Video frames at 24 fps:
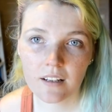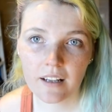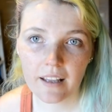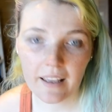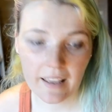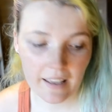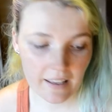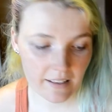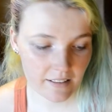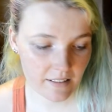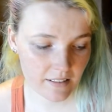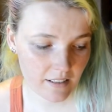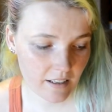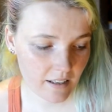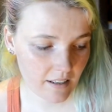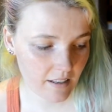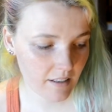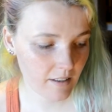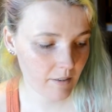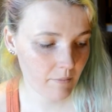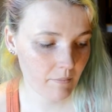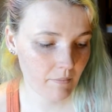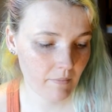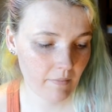And
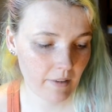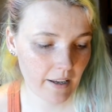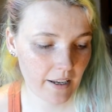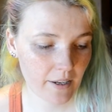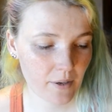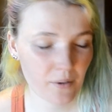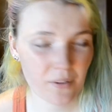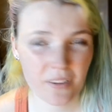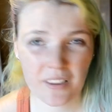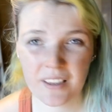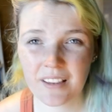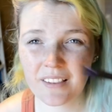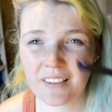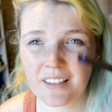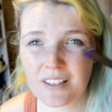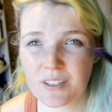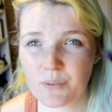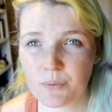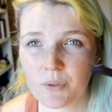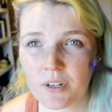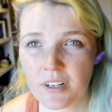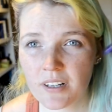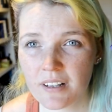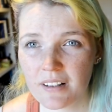um, I don't think this
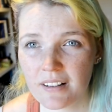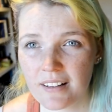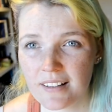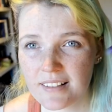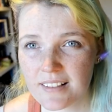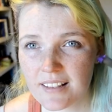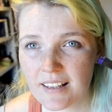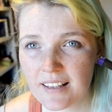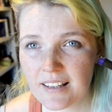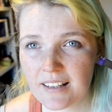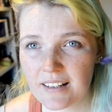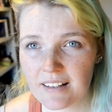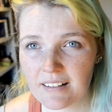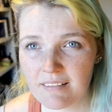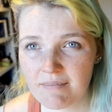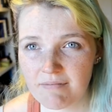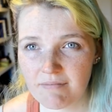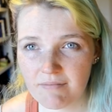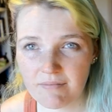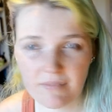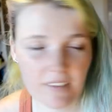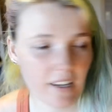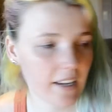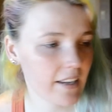one is a hit.
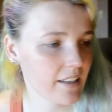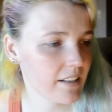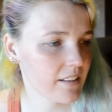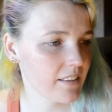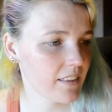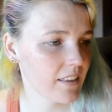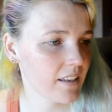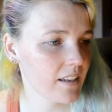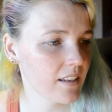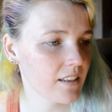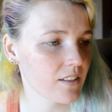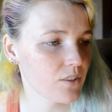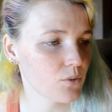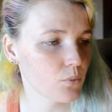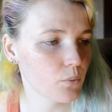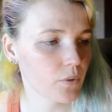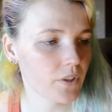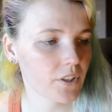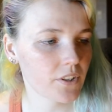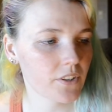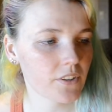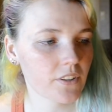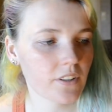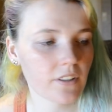I think it's
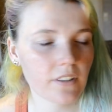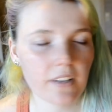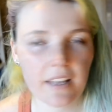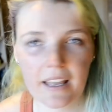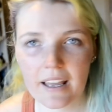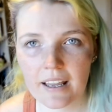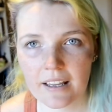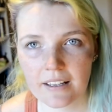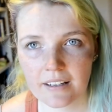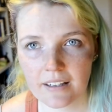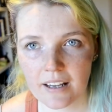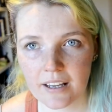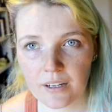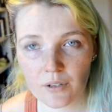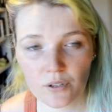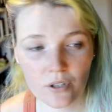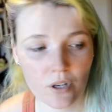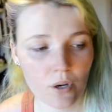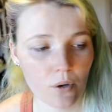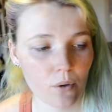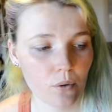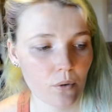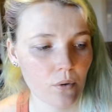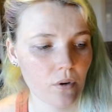weird, and I don't
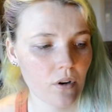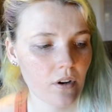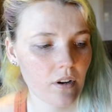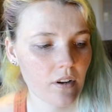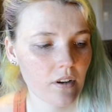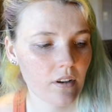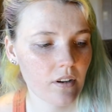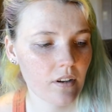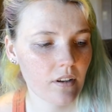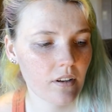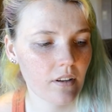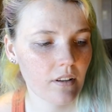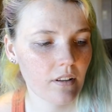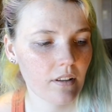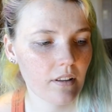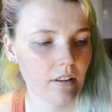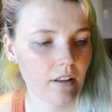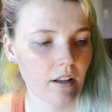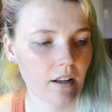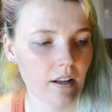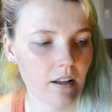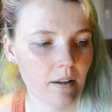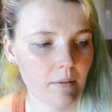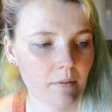know,
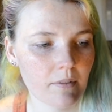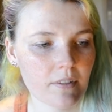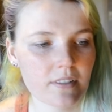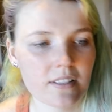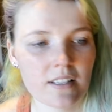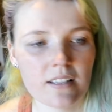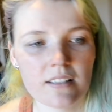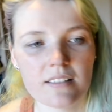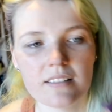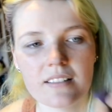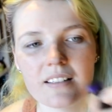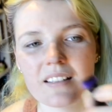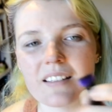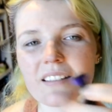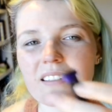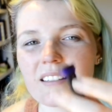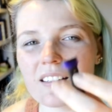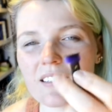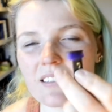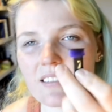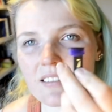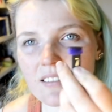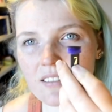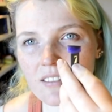um, since this
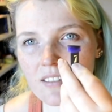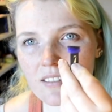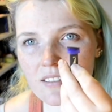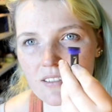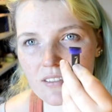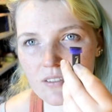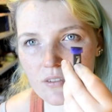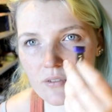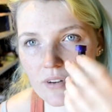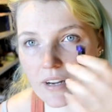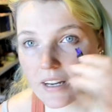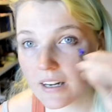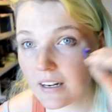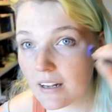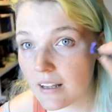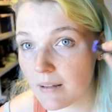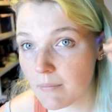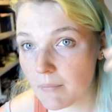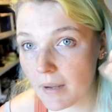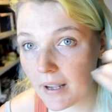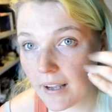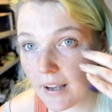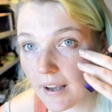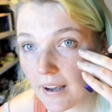is straight
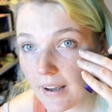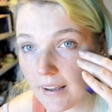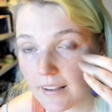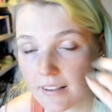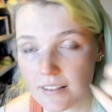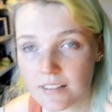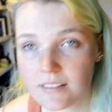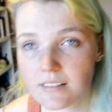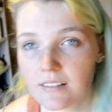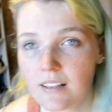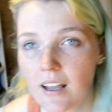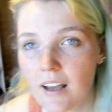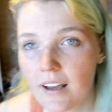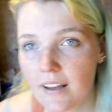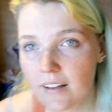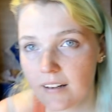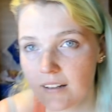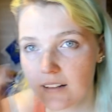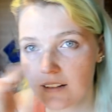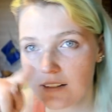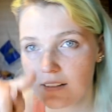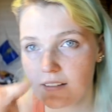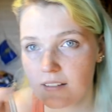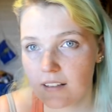and my eye is not,
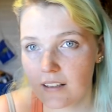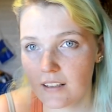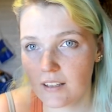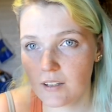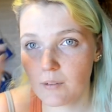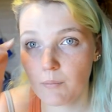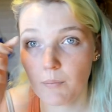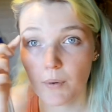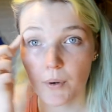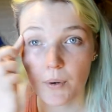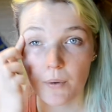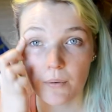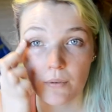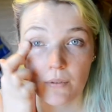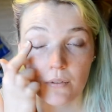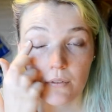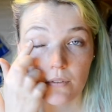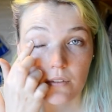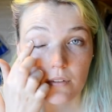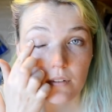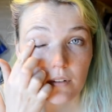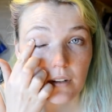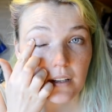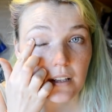it's like a bone
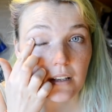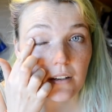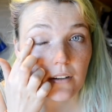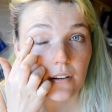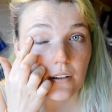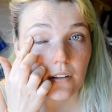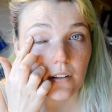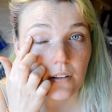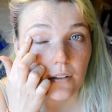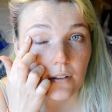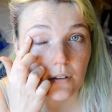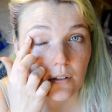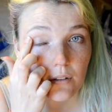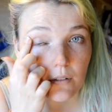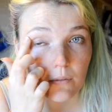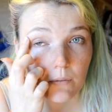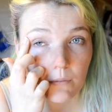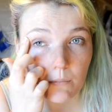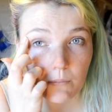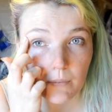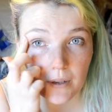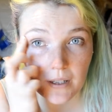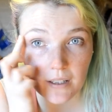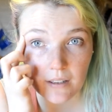here,
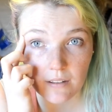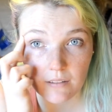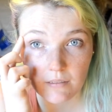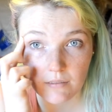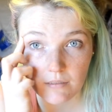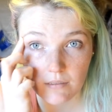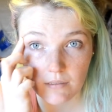my,